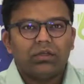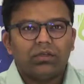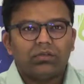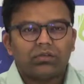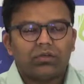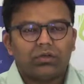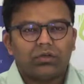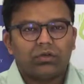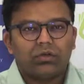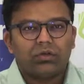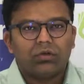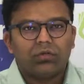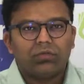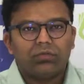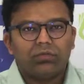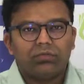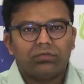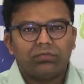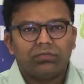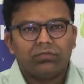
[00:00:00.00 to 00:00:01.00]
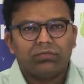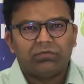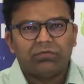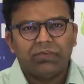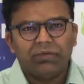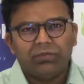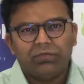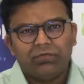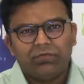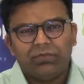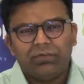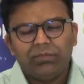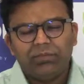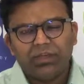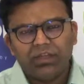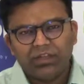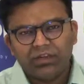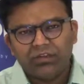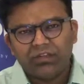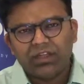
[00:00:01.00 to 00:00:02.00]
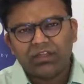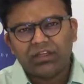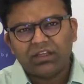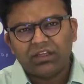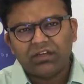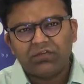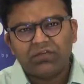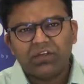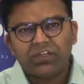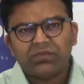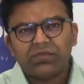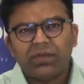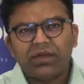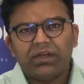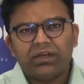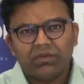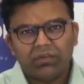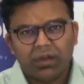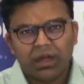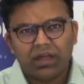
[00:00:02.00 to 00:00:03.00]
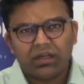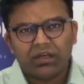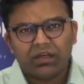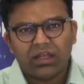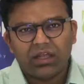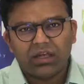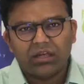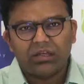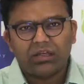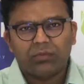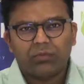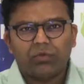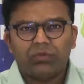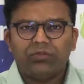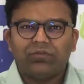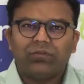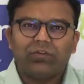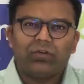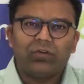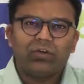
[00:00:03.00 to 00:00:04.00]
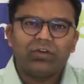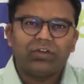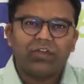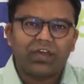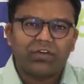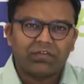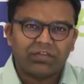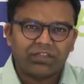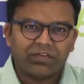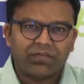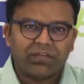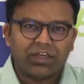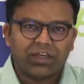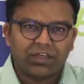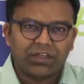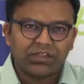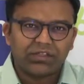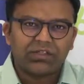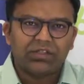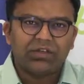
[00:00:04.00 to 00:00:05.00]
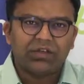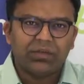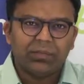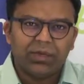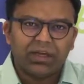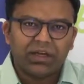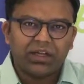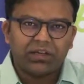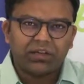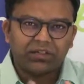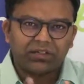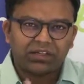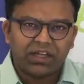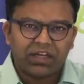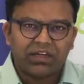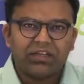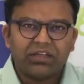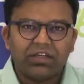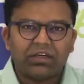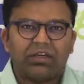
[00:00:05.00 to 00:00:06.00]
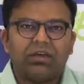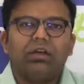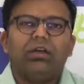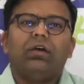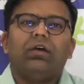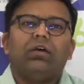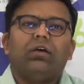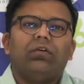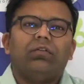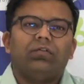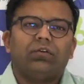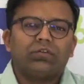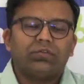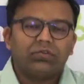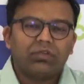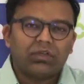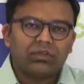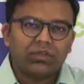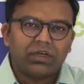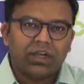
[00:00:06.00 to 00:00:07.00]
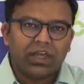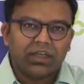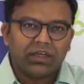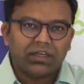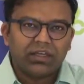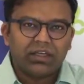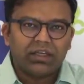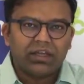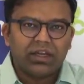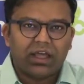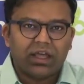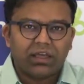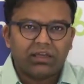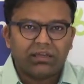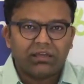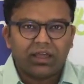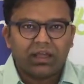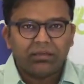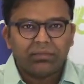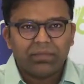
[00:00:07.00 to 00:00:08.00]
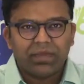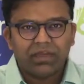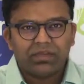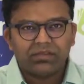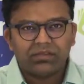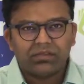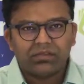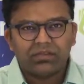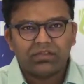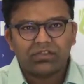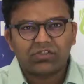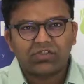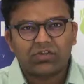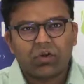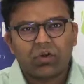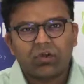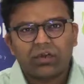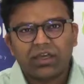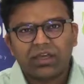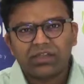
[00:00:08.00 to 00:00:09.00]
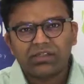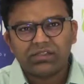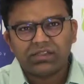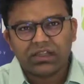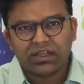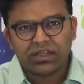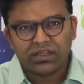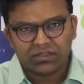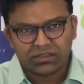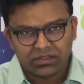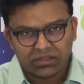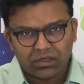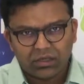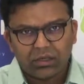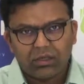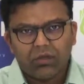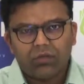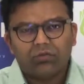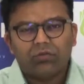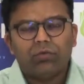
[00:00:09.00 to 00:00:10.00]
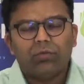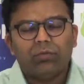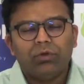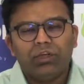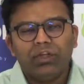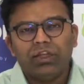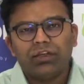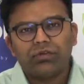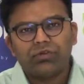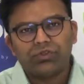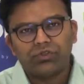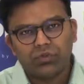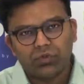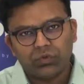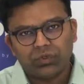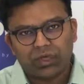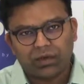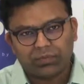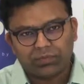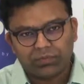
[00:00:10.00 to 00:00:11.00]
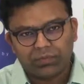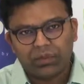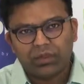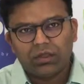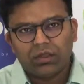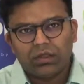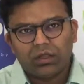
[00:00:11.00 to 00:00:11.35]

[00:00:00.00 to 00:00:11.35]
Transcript: So we believe that the investment demand and the portfolio diversification remain at the center for 2019, and that makes the strongest case for bullion to shoot up.